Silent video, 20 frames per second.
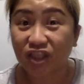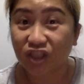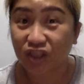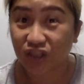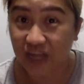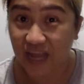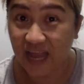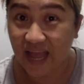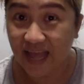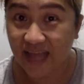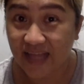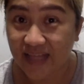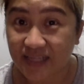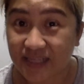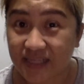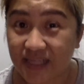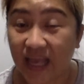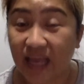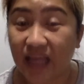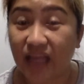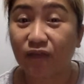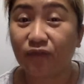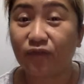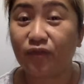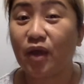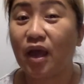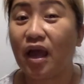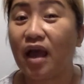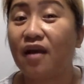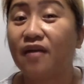chats, and if
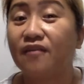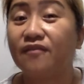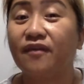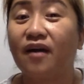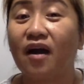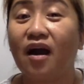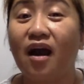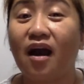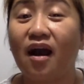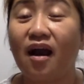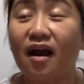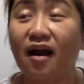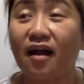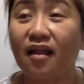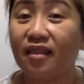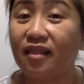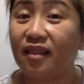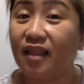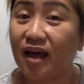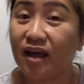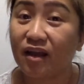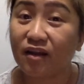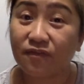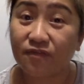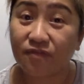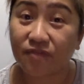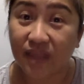you have a lot of